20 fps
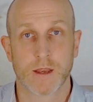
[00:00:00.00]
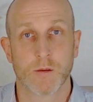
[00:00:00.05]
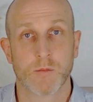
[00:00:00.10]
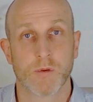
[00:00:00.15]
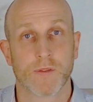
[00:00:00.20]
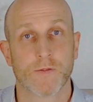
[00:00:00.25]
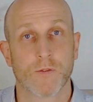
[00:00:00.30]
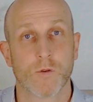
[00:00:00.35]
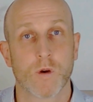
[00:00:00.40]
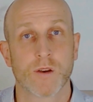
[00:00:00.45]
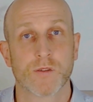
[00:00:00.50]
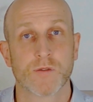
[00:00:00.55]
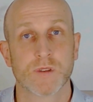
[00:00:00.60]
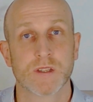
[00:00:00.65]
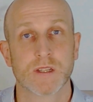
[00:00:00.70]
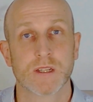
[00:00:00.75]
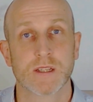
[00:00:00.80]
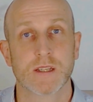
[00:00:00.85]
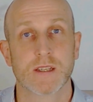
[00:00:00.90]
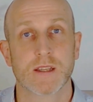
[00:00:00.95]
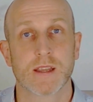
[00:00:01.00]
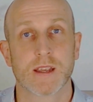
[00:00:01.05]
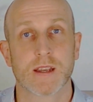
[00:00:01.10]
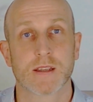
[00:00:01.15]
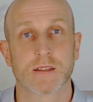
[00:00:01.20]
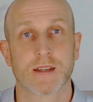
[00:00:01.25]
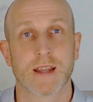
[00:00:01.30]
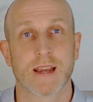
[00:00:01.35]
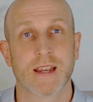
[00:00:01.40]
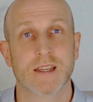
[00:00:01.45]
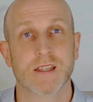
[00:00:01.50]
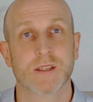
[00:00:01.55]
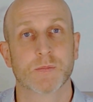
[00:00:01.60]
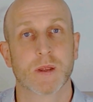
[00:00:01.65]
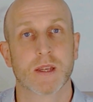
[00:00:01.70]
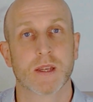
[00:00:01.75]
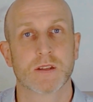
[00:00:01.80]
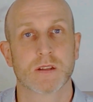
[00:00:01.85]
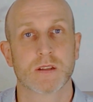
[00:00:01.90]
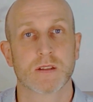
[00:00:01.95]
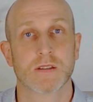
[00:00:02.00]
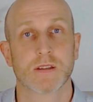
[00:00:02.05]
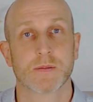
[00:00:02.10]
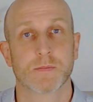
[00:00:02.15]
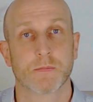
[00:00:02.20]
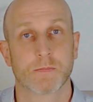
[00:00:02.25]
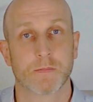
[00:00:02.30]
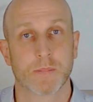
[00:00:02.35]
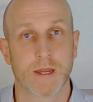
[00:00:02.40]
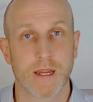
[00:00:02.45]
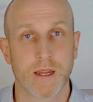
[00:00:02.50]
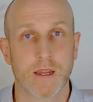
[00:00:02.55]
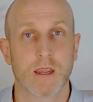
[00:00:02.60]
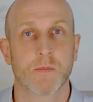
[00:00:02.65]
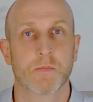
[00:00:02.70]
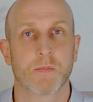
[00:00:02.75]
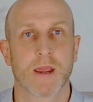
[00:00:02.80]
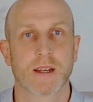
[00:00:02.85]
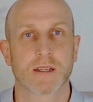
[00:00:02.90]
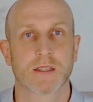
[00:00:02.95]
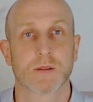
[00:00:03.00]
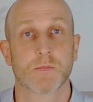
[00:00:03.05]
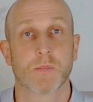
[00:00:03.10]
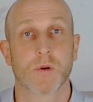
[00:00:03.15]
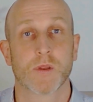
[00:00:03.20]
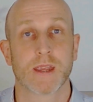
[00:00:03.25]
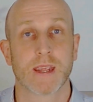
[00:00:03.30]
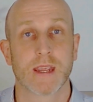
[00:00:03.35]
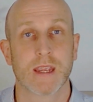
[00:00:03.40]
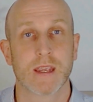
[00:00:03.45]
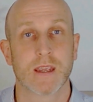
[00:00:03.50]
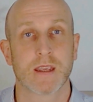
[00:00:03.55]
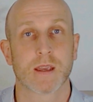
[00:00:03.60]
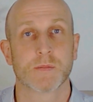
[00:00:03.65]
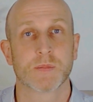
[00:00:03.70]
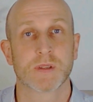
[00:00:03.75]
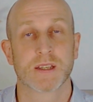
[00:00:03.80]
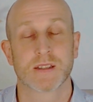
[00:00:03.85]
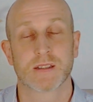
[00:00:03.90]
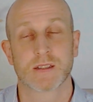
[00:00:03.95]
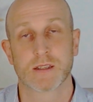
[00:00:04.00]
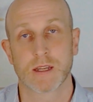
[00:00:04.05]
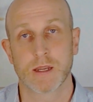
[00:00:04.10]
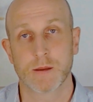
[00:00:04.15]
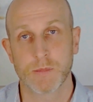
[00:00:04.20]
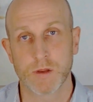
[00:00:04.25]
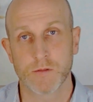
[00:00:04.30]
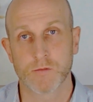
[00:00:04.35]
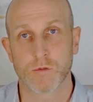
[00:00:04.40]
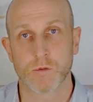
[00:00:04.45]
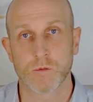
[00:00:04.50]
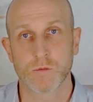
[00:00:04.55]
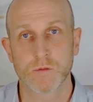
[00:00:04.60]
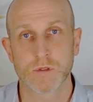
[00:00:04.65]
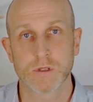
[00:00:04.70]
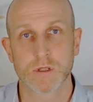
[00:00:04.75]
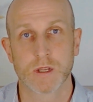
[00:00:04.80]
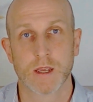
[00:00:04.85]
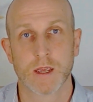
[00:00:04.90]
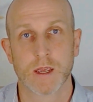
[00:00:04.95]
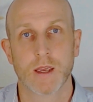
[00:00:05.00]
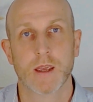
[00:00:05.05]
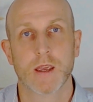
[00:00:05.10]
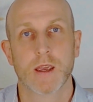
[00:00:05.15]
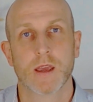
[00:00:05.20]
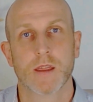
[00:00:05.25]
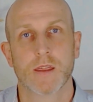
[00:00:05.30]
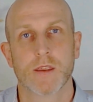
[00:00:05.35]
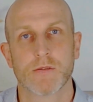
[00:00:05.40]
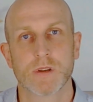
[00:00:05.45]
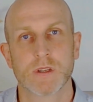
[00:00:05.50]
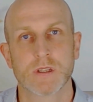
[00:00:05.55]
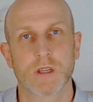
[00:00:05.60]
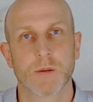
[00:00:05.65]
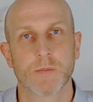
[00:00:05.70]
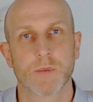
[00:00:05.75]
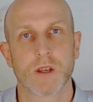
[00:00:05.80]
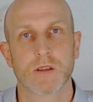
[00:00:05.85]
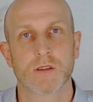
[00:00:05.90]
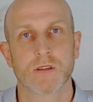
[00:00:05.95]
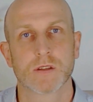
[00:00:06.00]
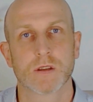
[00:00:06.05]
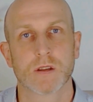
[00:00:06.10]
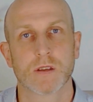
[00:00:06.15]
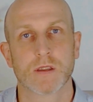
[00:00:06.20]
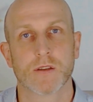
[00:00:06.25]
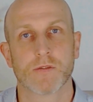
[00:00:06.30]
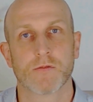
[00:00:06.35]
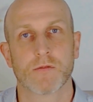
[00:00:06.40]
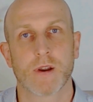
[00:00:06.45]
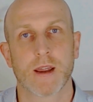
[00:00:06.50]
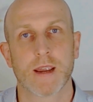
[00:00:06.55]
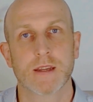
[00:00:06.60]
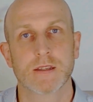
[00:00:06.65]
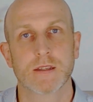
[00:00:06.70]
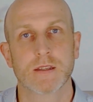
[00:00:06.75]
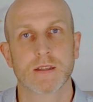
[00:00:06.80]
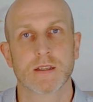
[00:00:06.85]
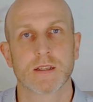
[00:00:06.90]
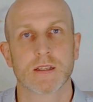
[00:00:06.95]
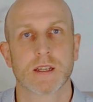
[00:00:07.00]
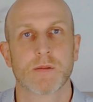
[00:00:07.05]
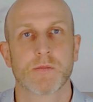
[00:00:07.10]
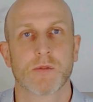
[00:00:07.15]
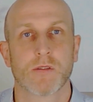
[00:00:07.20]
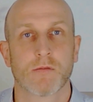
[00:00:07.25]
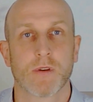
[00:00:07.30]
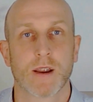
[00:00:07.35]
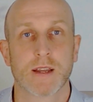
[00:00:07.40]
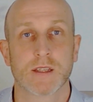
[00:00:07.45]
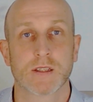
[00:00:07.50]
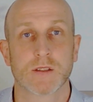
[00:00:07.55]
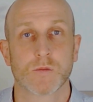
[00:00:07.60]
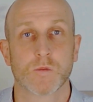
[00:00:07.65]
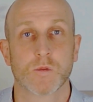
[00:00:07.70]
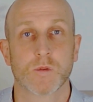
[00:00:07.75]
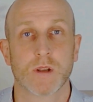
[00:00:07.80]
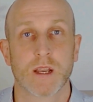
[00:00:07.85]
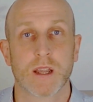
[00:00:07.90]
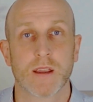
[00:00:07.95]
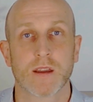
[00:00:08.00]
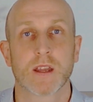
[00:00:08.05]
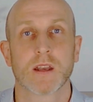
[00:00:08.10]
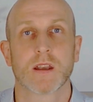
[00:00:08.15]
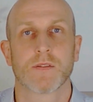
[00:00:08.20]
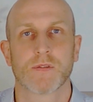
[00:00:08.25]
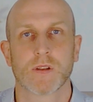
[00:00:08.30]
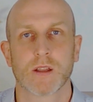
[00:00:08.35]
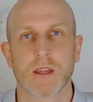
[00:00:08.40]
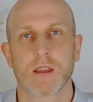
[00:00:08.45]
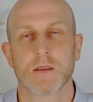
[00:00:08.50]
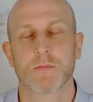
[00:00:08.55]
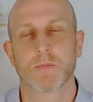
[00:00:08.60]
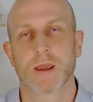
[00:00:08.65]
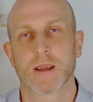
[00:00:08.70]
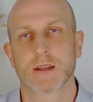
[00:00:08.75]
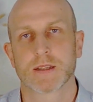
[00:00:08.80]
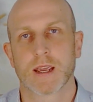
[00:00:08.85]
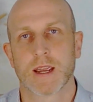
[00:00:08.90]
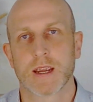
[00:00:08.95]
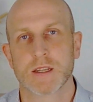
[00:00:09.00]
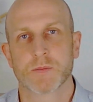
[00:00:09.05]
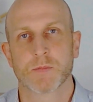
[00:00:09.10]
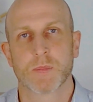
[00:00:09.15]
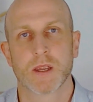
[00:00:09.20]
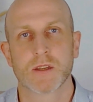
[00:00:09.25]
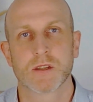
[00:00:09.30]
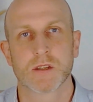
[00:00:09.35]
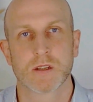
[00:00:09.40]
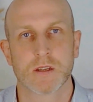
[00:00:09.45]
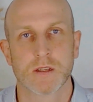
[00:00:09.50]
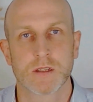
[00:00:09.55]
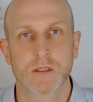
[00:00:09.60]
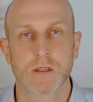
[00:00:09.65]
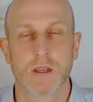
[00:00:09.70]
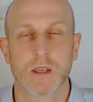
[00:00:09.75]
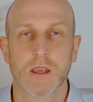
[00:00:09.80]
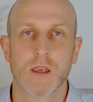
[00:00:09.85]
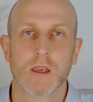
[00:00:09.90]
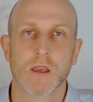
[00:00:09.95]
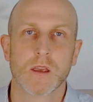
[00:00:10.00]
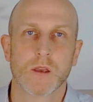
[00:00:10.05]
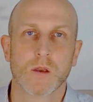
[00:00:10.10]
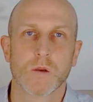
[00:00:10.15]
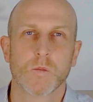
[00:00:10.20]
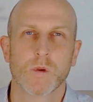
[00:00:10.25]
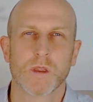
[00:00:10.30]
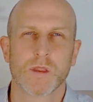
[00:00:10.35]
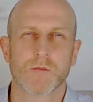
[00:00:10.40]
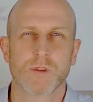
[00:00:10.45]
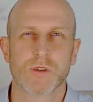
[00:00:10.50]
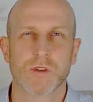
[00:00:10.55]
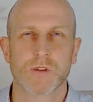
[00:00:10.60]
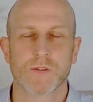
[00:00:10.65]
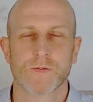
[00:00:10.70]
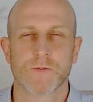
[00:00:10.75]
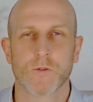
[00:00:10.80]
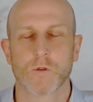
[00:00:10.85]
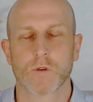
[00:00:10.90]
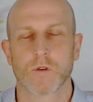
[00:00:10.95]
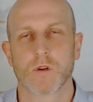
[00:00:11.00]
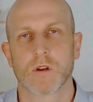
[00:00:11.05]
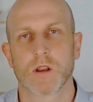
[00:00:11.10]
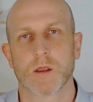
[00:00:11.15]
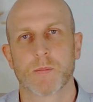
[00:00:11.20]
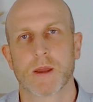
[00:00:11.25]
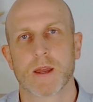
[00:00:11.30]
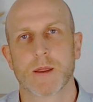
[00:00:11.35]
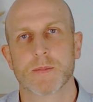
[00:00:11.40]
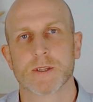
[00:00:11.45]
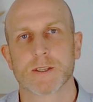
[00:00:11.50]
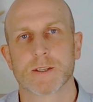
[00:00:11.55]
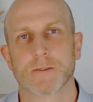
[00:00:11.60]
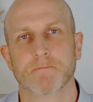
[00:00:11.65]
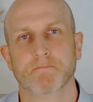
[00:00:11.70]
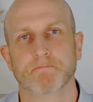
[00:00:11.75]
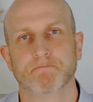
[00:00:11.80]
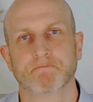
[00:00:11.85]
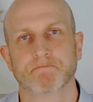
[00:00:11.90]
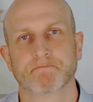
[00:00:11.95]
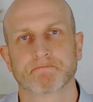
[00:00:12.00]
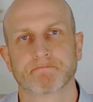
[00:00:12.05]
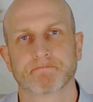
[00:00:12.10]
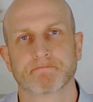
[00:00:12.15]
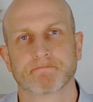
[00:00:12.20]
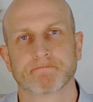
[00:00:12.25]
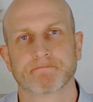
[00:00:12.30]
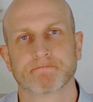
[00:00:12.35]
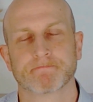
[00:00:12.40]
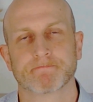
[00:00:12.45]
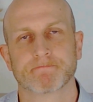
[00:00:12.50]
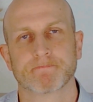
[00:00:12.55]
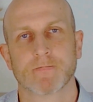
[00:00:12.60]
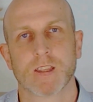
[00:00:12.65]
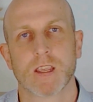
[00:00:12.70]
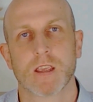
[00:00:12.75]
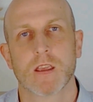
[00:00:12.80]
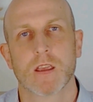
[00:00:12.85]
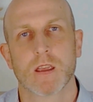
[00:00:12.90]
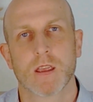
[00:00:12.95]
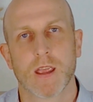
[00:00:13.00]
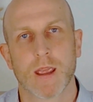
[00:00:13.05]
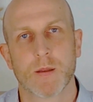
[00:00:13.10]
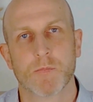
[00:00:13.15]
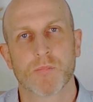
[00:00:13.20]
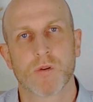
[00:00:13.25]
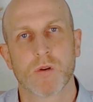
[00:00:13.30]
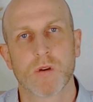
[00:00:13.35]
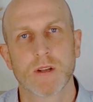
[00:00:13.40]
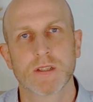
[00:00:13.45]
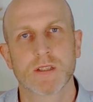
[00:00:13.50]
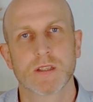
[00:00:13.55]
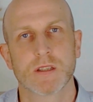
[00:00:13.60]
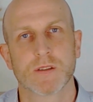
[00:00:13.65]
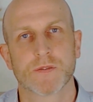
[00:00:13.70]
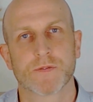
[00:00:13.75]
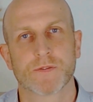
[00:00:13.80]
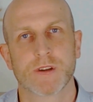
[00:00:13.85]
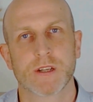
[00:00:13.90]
Now, with 460,000 aged pensioners being impacted by the income test deeming rules, there is some concern that raising the deeming rates will negatively impact aged pensioners with reduced fortnightly payments. And prior to this